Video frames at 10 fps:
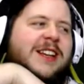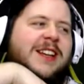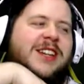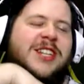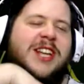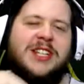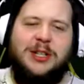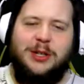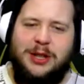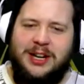tentacle
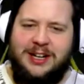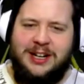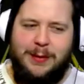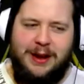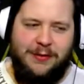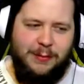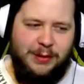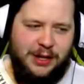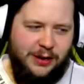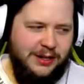thing coming out from
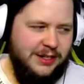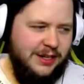below it.